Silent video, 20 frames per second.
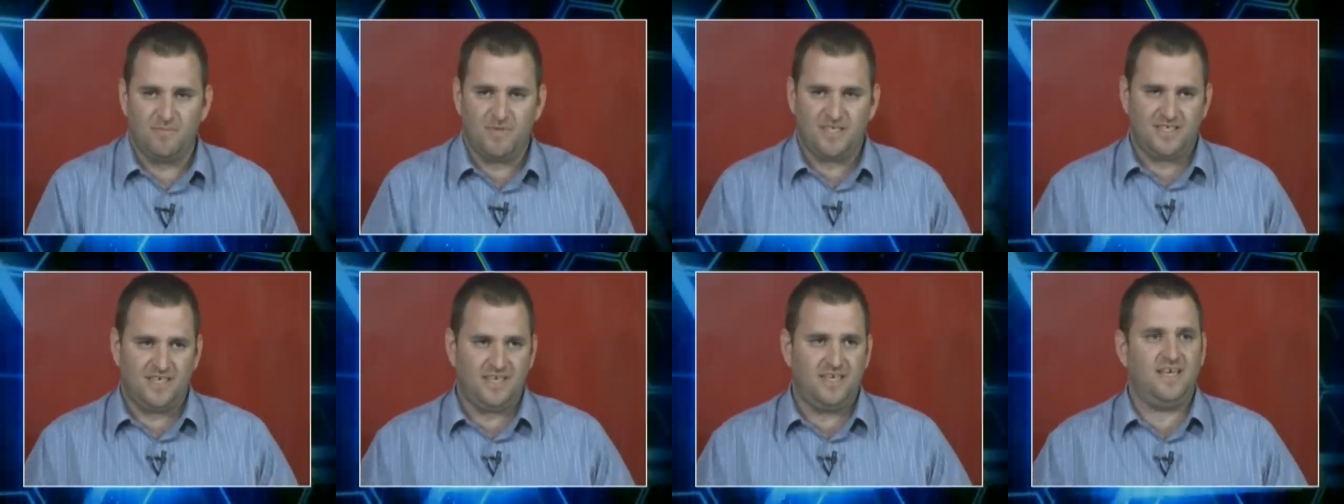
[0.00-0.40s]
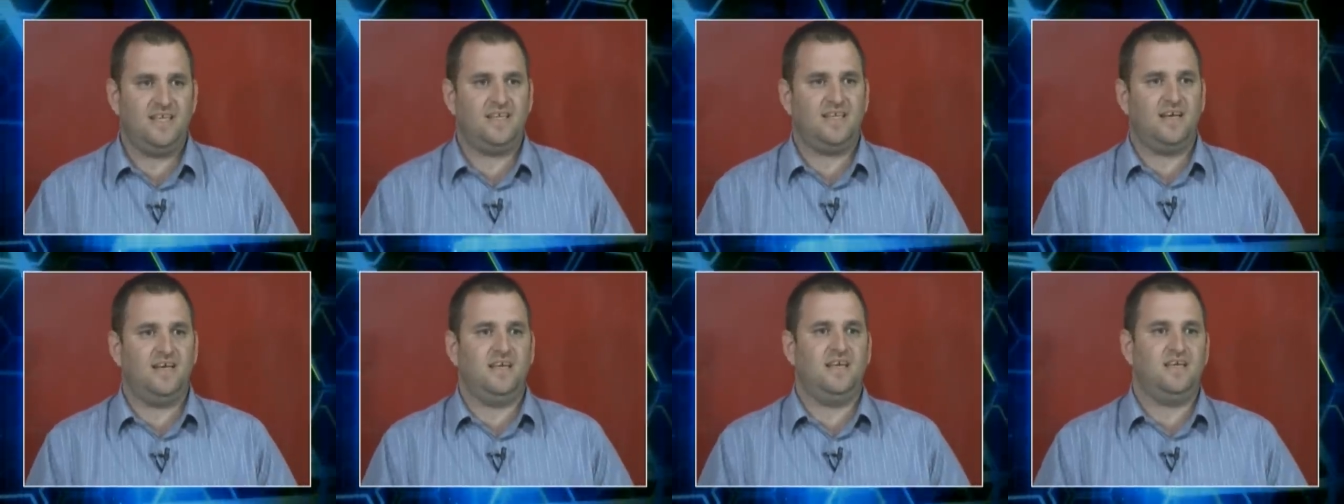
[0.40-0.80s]
M S N
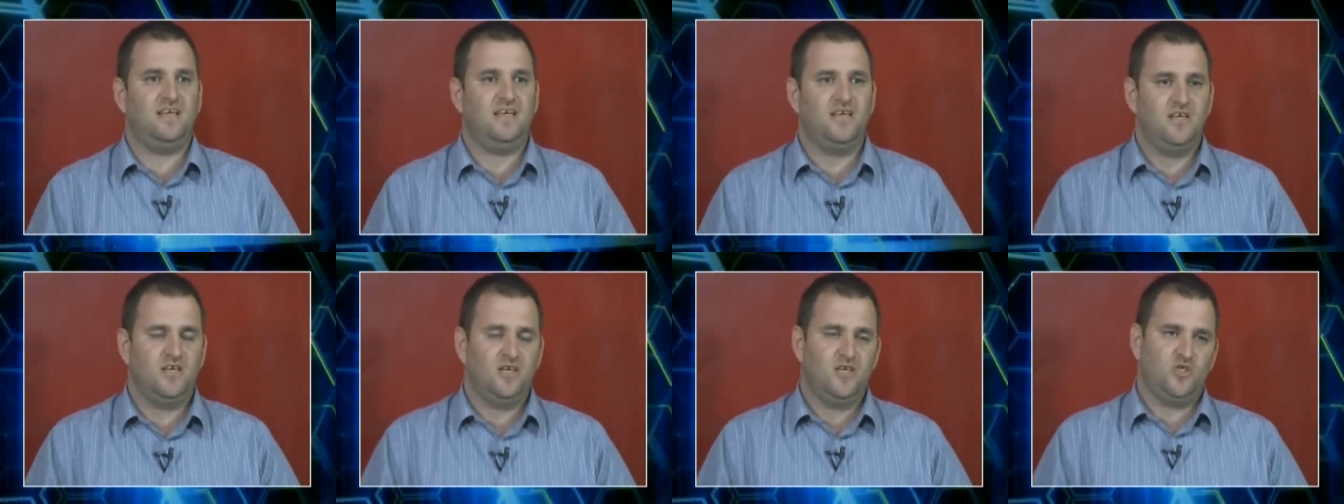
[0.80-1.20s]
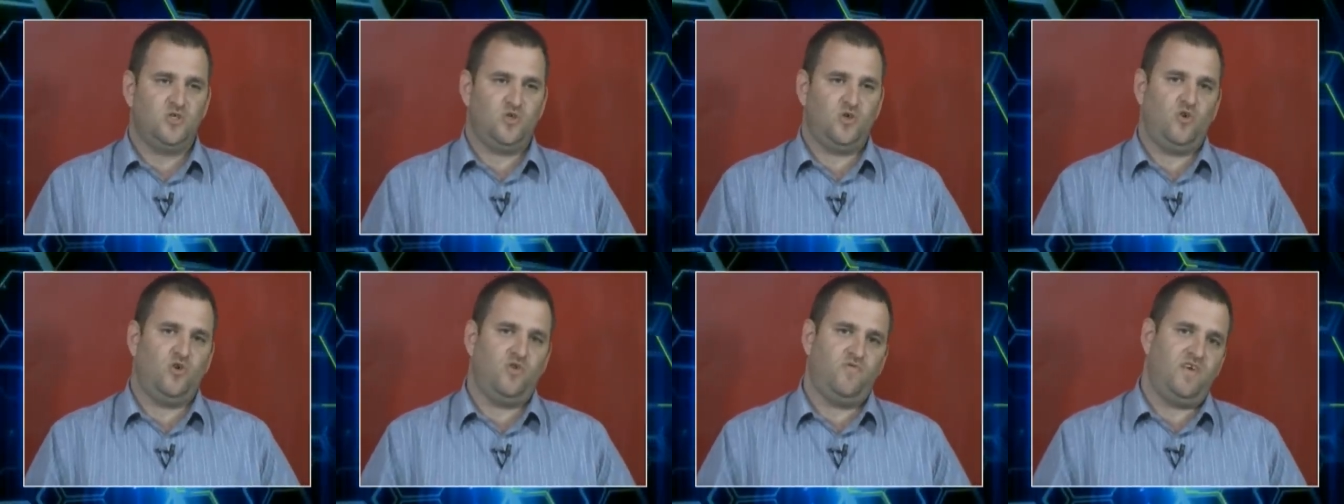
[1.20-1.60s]
Italy.
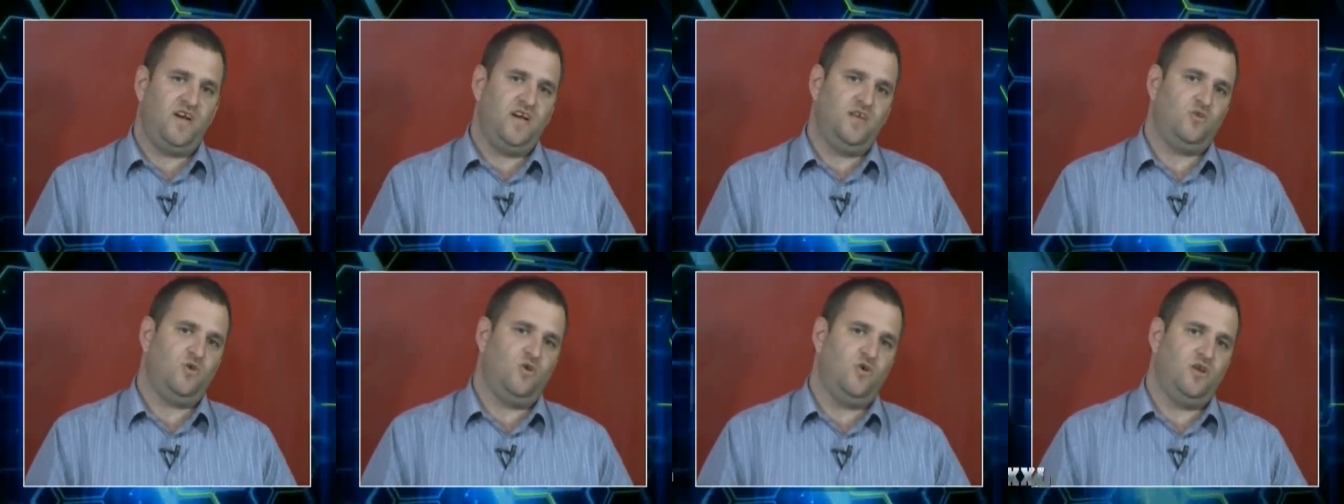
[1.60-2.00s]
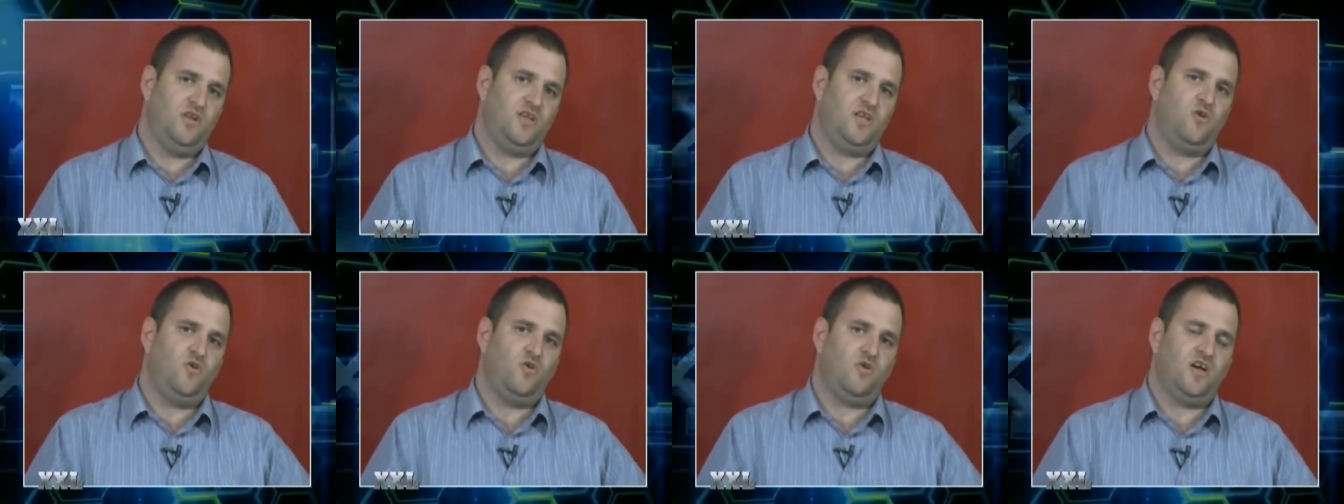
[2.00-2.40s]
So you'll find all
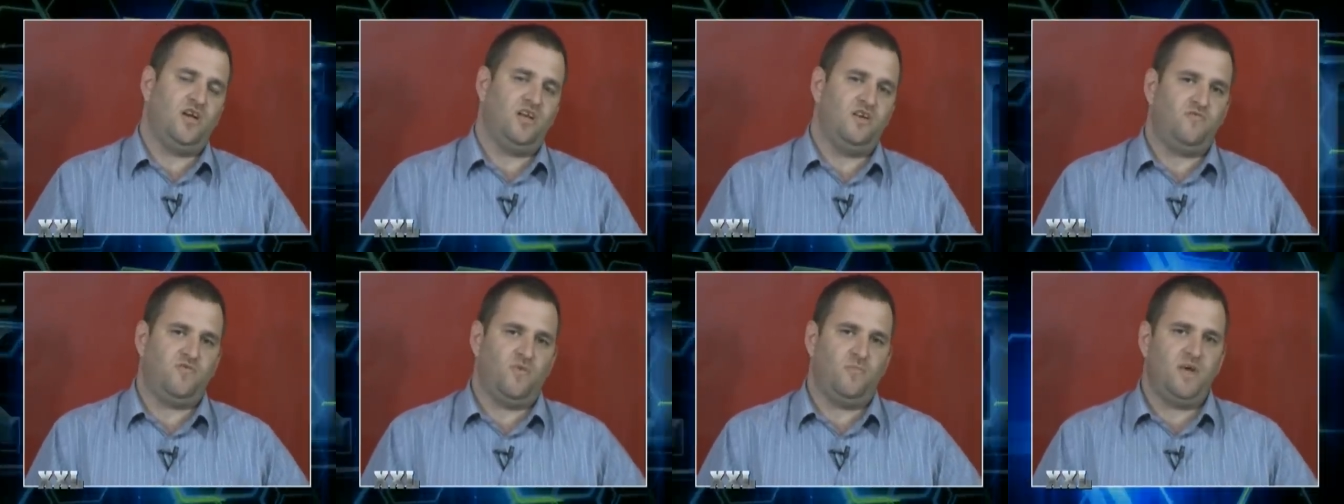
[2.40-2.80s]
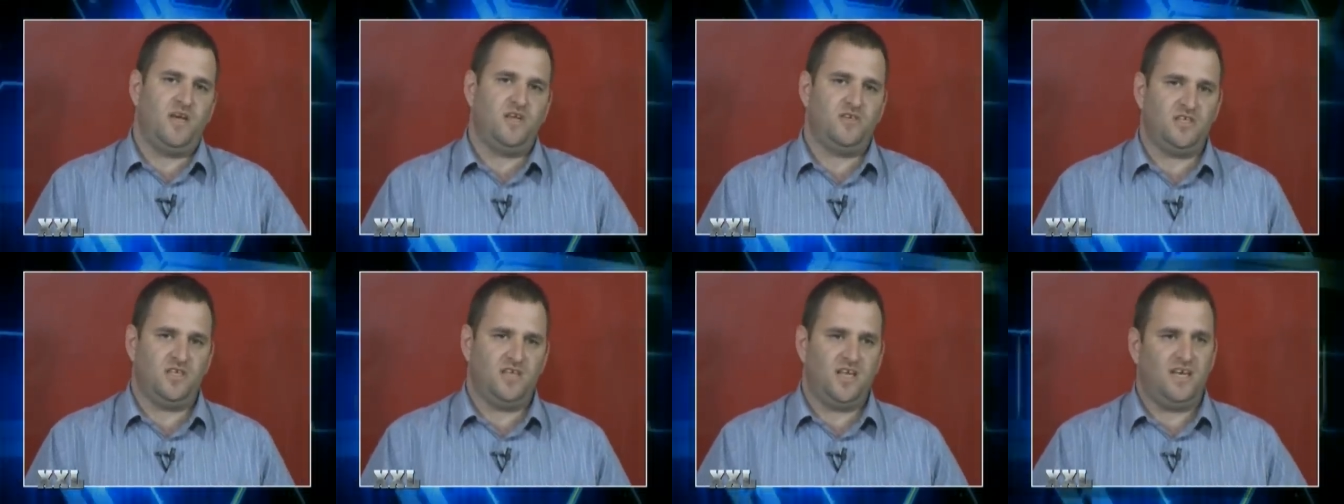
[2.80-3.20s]
the local
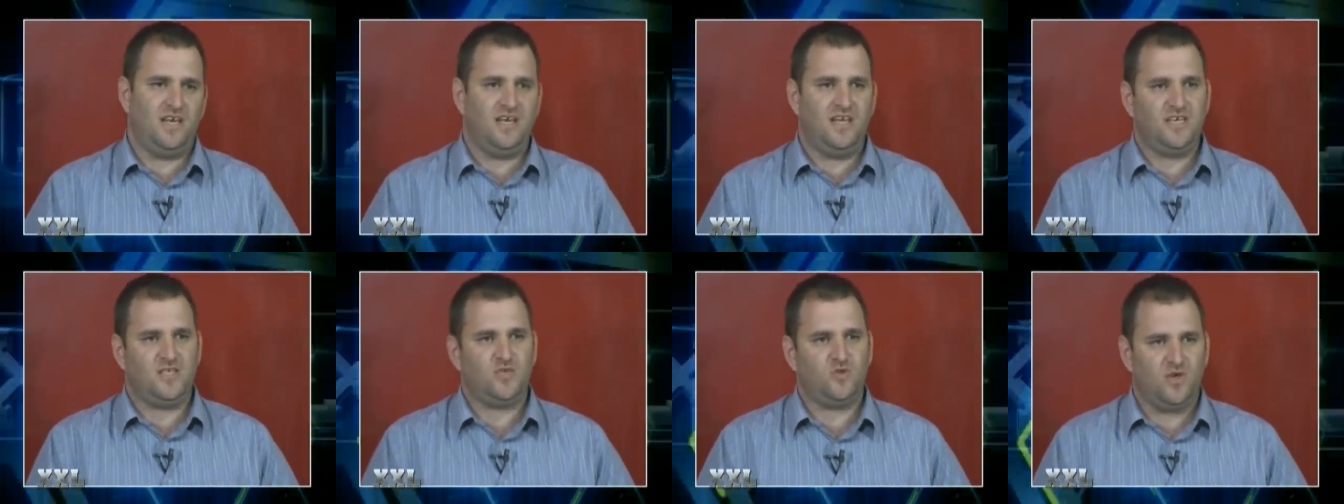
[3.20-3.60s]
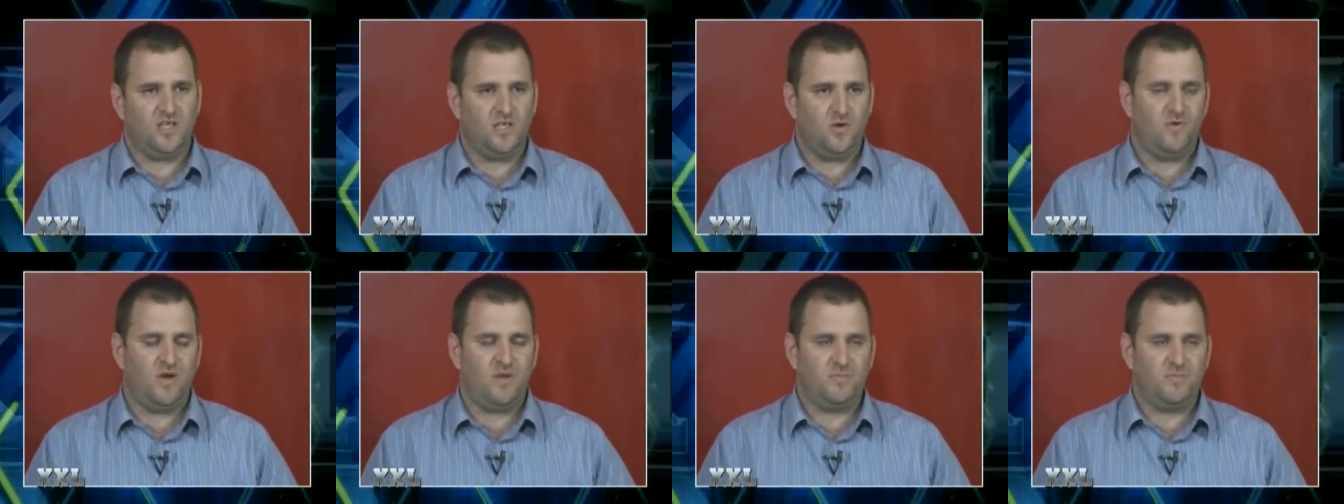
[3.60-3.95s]
information and links to other